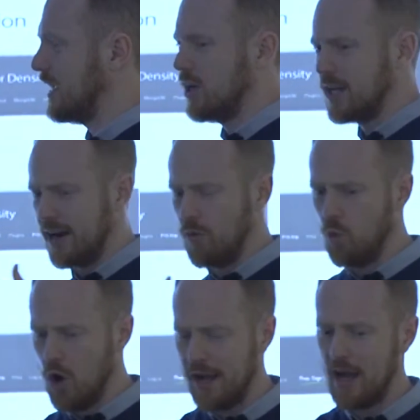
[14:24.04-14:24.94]
You could kind
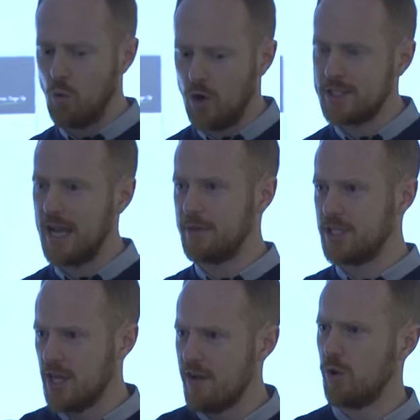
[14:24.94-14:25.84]
of work out what type of
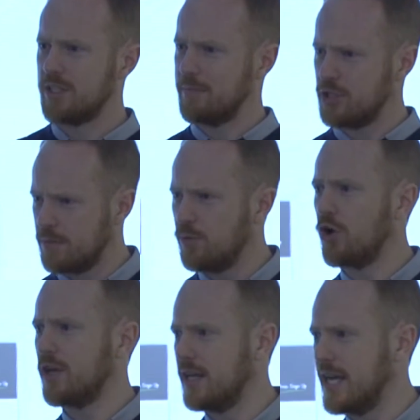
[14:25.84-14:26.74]
server, what type of
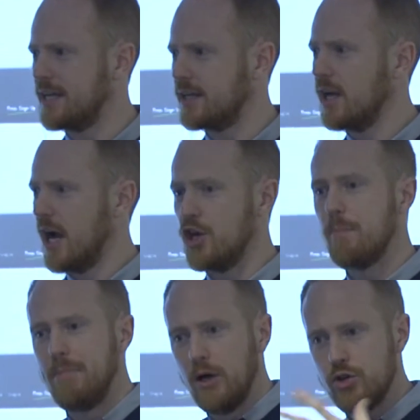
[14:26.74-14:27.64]
support you needed, and you
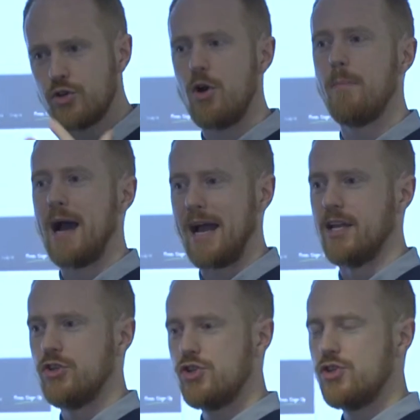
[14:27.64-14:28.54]
could build your own
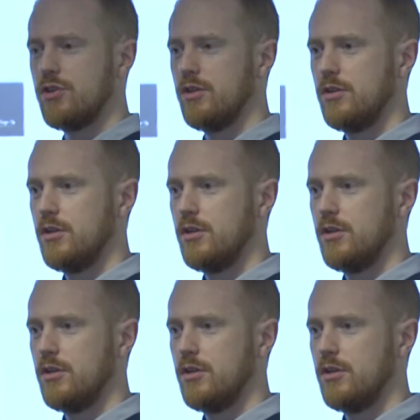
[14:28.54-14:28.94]
package.